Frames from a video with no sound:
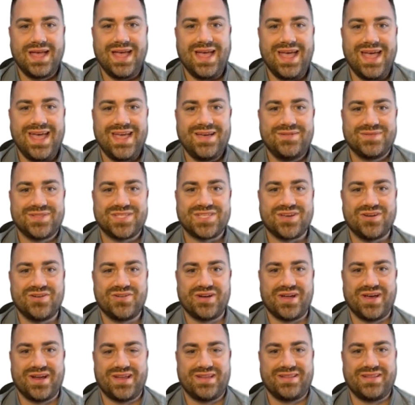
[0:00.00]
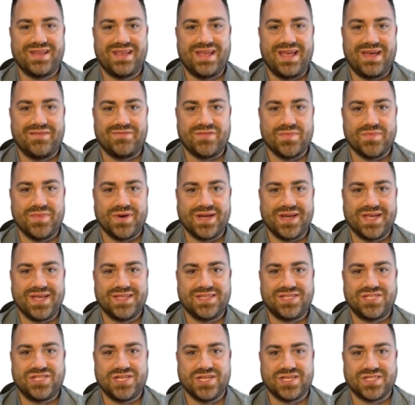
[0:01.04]
Hey, what's going on, everybody?
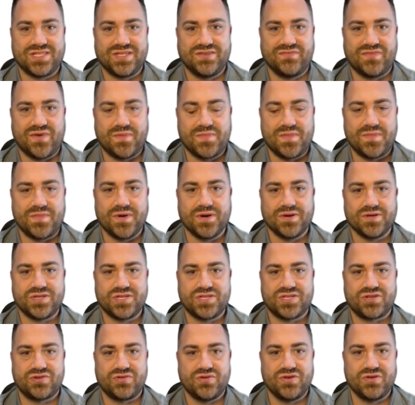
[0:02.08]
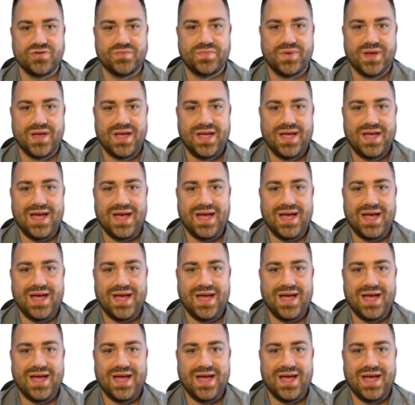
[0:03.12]
It's Justin from the Burgess Group.